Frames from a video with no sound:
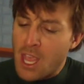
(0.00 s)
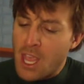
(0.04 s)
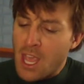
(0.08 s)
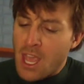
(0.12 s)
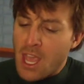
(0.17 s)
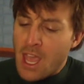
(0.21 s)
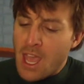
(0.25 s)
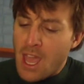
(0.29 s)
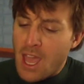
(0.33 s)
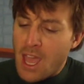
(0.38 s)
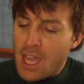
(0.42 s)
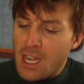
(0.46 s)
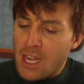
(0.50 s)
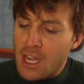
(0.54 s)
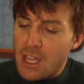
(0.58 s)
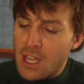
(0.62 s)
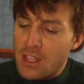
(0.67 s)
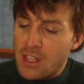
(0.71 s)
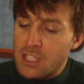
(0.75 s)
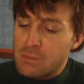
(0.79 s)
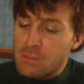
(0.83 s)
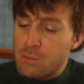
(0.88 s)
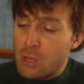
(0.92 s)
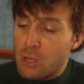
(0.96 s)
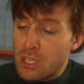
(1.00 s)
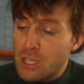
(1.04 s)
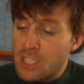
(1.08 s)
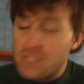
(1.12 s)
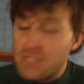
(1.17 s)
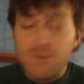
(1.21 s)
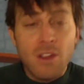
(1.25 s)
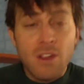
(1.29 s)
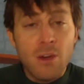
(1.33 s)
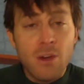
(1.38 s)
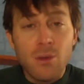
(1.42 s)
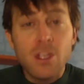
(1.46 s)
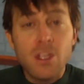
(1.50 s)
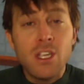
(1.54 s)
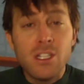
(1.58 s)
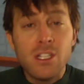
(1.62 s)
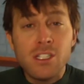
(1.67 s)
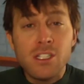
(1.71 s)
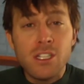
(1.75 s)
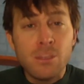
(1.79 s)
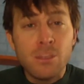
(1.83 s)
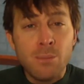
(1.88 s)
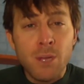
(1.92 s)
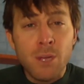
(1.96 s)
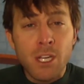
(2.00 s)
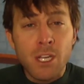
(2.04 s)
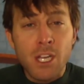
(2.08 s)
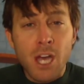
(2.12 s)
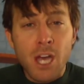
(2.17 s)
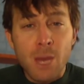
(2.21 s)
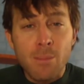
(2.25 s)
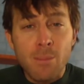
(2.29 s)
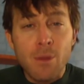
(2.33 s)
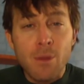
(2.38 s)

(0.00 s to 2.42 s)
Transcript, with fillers: And uh, this book is very easy to pick up,